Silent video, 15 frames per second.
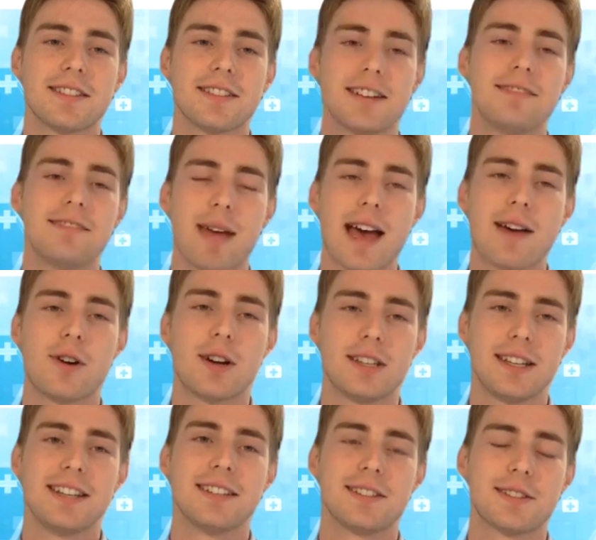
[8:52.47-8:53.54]
and have
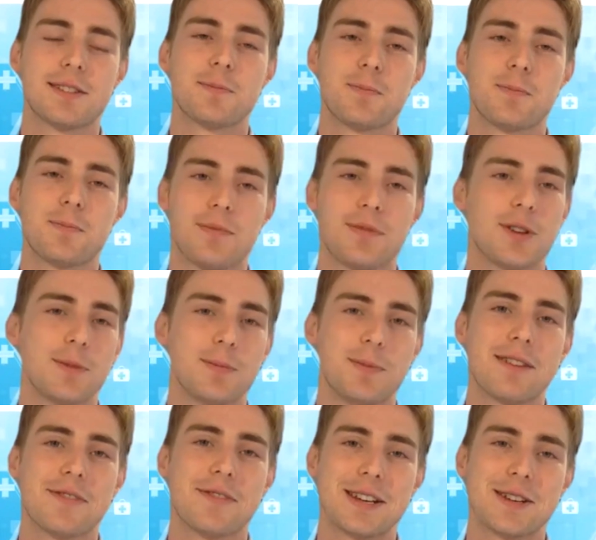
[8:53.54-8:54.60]
ideas. So
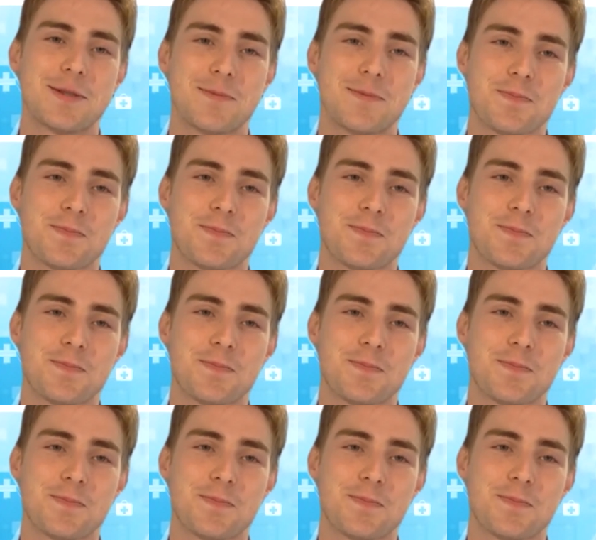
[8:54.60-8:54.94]
definitely not.